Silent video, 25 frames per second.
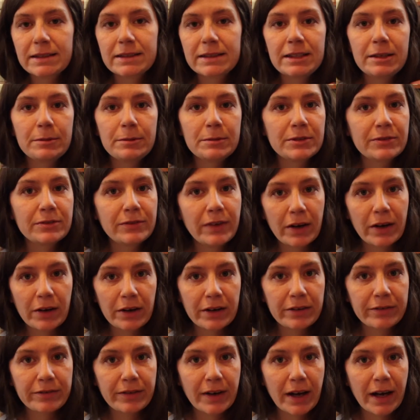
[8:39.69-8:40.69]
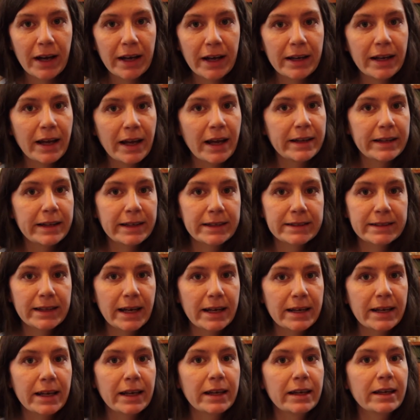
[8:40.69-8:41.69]
seems very fine and
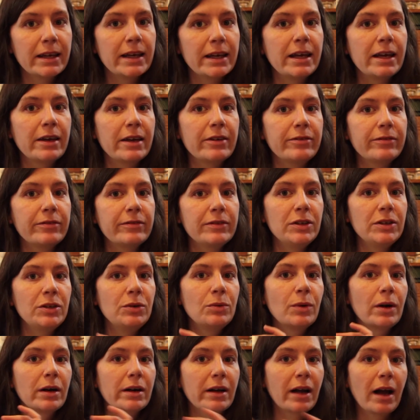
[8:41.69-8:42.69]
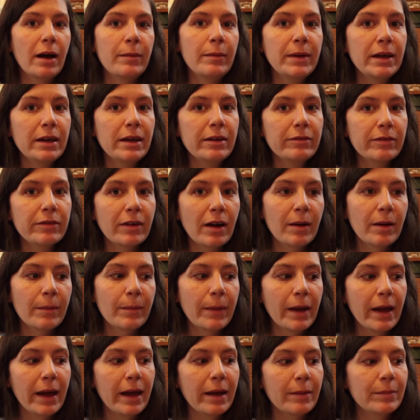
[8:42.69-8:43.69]
exciting if you are coming
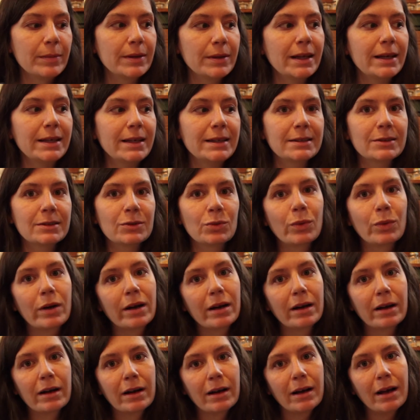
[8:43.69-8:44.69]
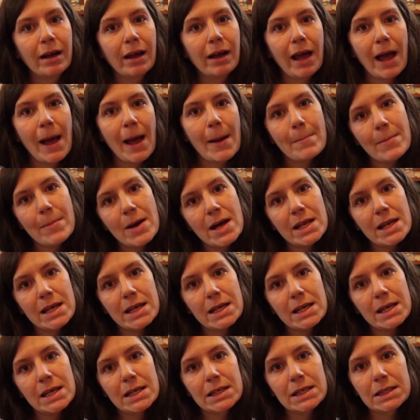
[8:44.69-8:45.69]
from a place where
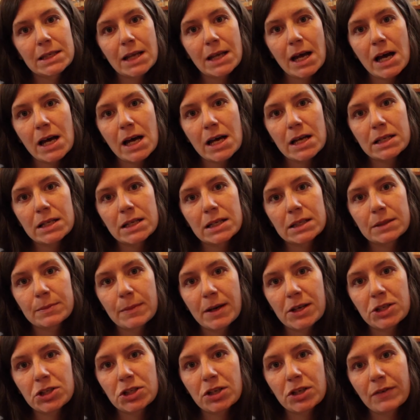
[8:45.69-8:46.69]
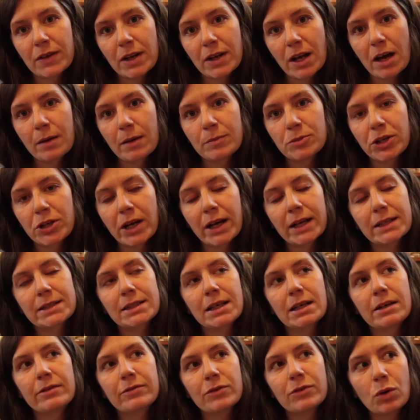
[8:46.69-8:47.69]
money is not as much of an object.
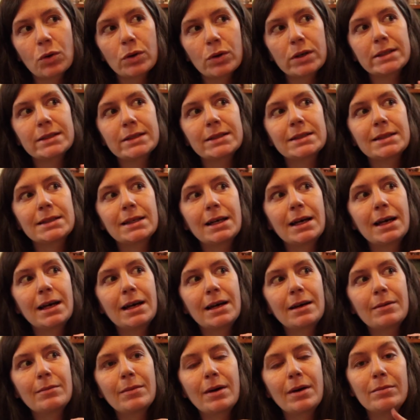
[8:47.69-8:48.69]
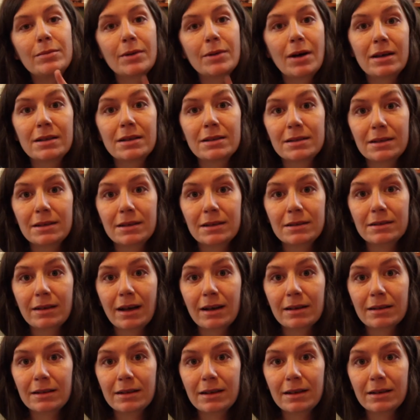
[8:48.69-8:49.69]
Of course, I'm not
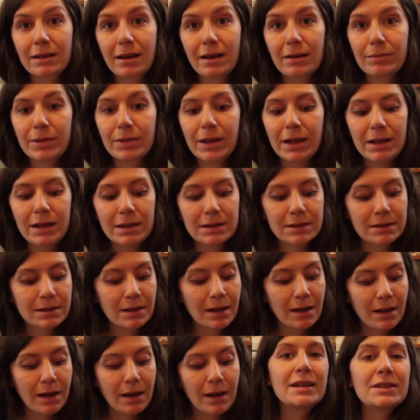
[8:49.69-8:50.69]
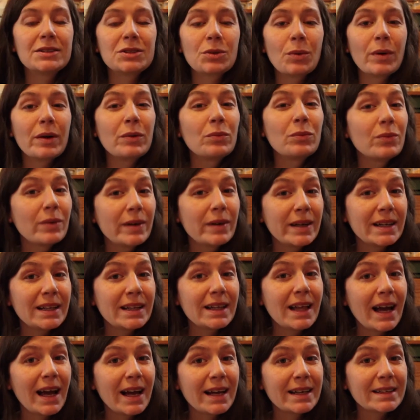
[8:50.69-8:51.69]
exactly in that place. So I
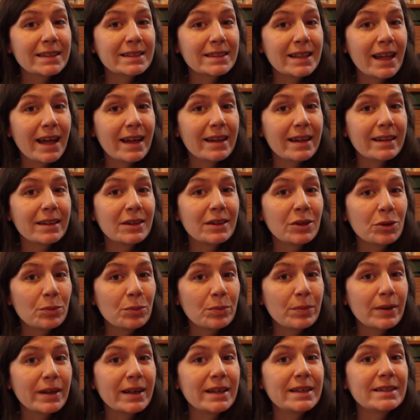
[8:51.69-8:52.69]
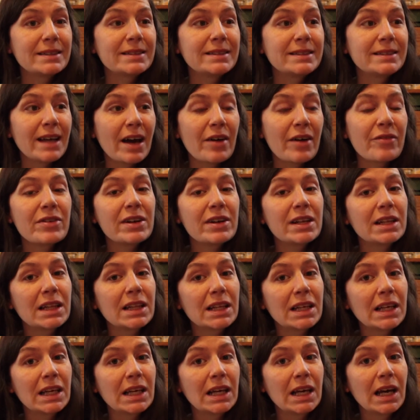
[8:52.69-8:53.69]
realize that Loop is
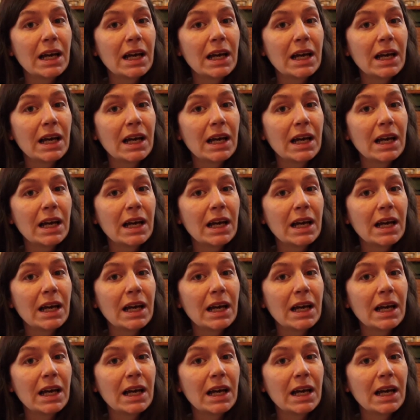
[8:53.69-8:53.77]
definitely